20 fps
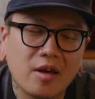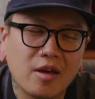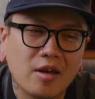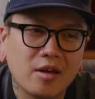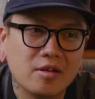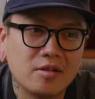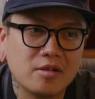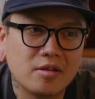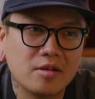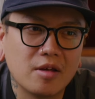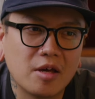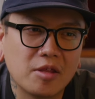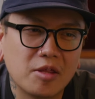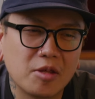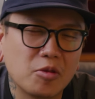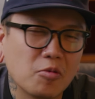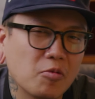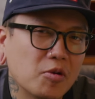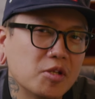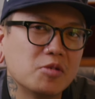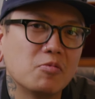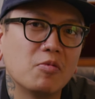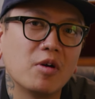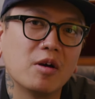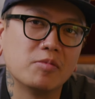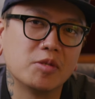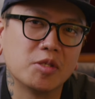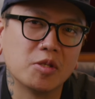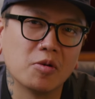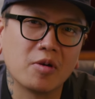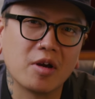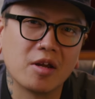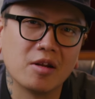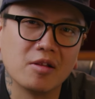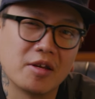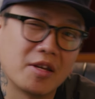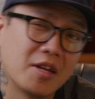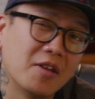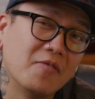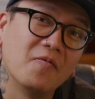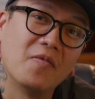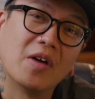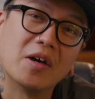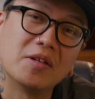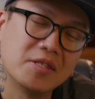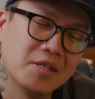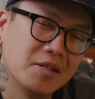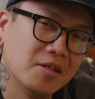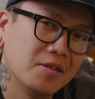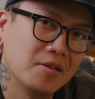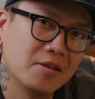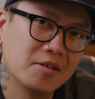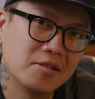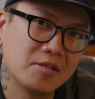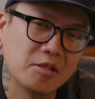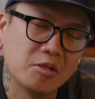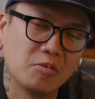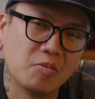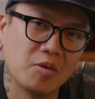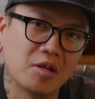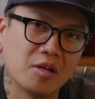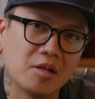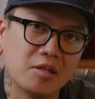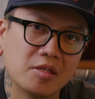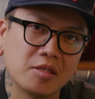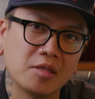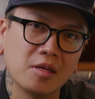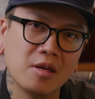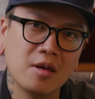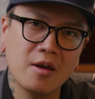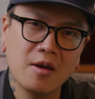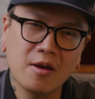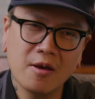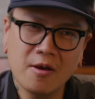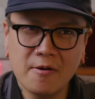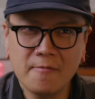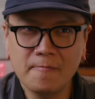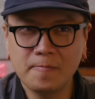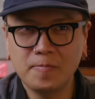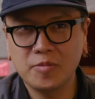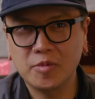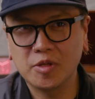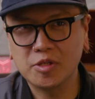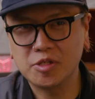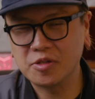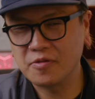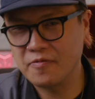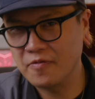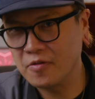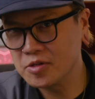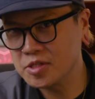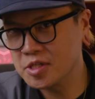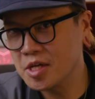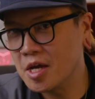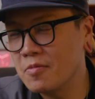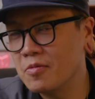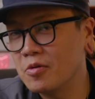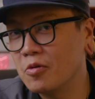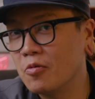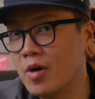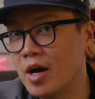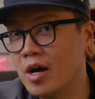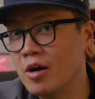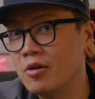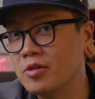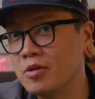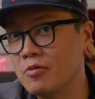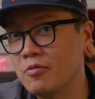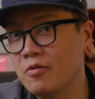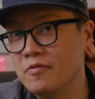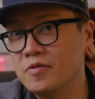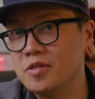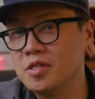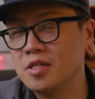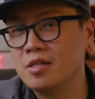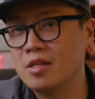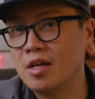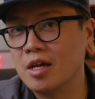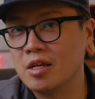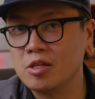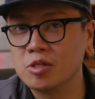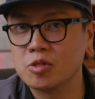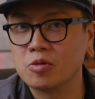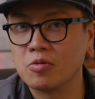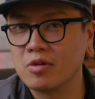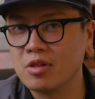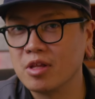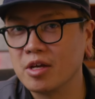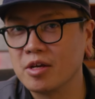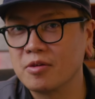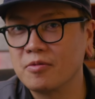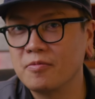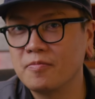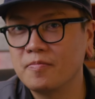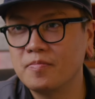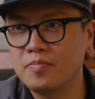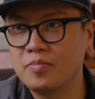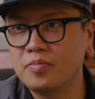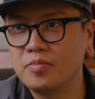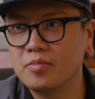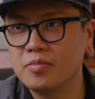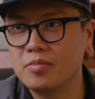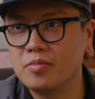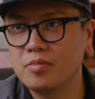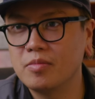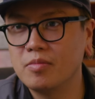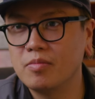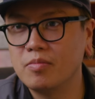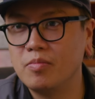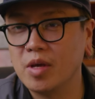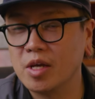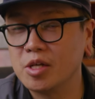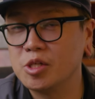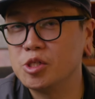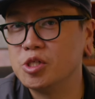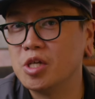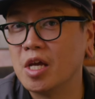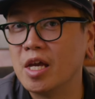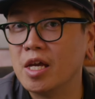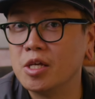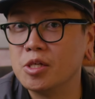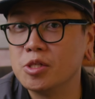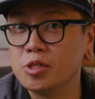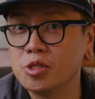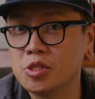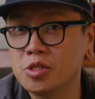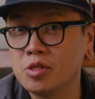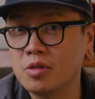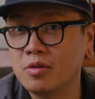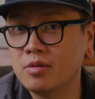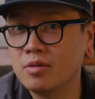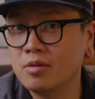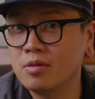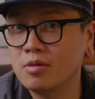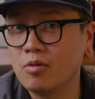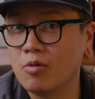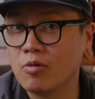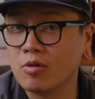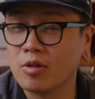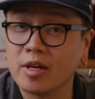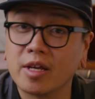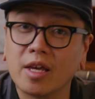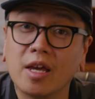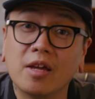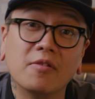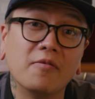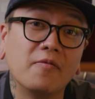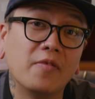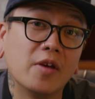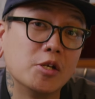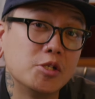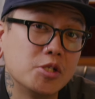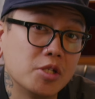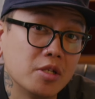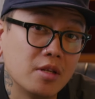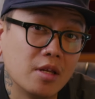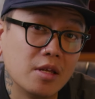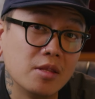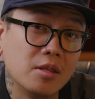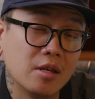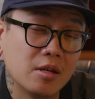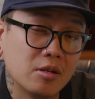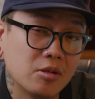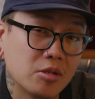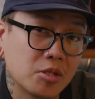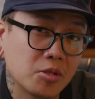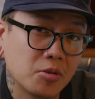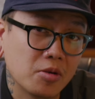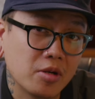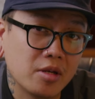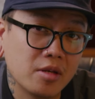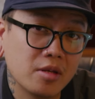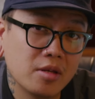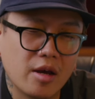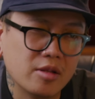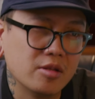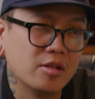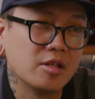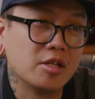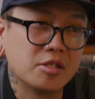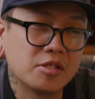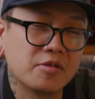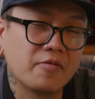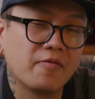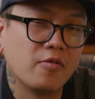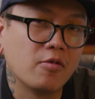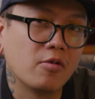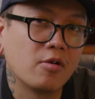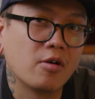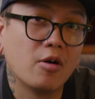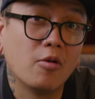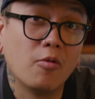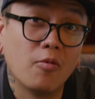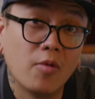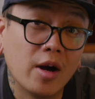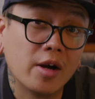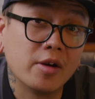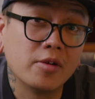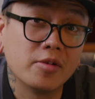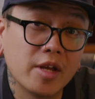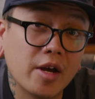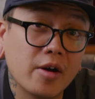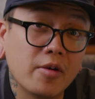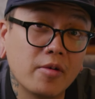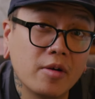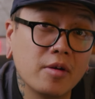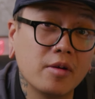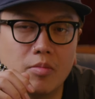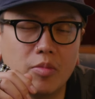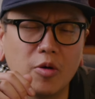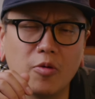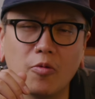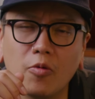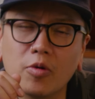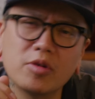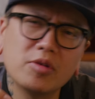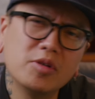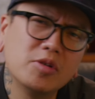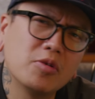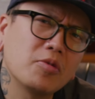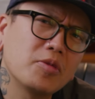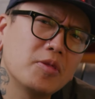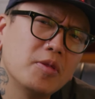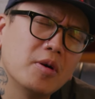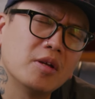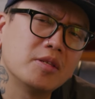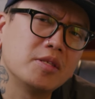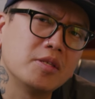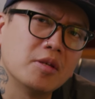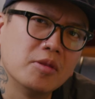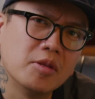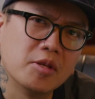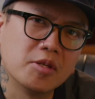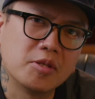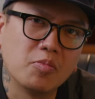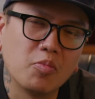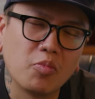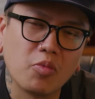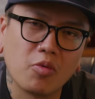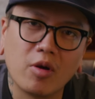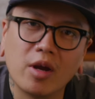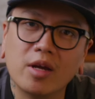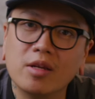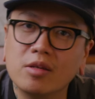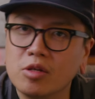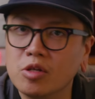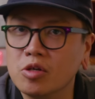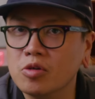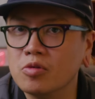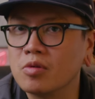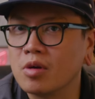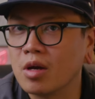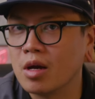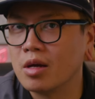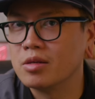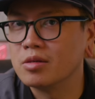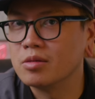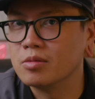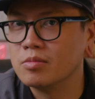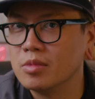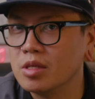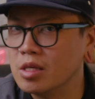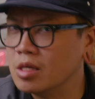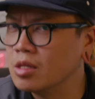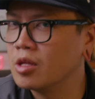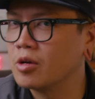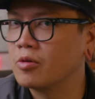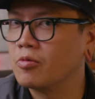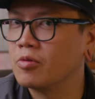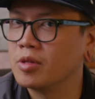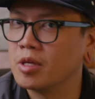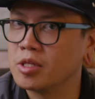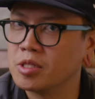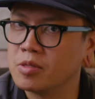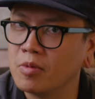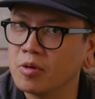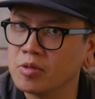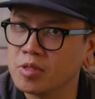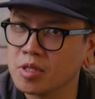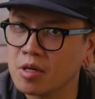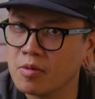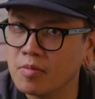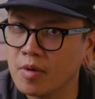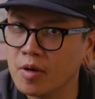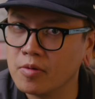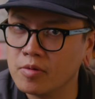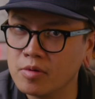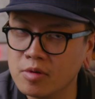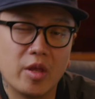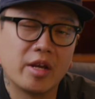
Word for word: And I think the reason why I'm so kind of like invested in this is because this is the first time in a while that we've seen any sort of like big change or like innovation in the industry, at least for a while now. But what are your thoughts on this brand new kind of e-liquid that's about to come out?